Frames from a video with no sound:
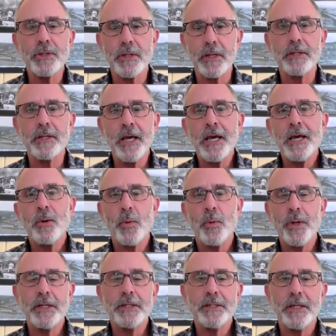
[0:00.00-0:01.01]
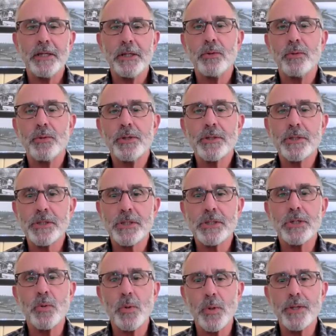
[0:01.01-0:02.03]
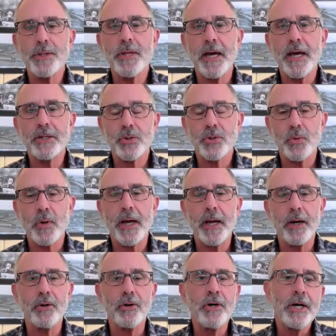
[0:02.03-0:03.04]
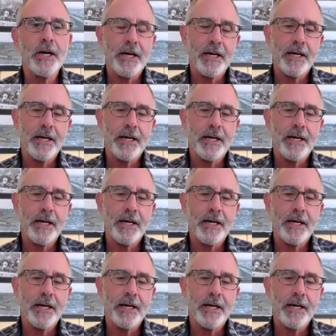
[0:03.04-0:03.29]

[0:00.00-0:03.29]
And then we continue to steward that trail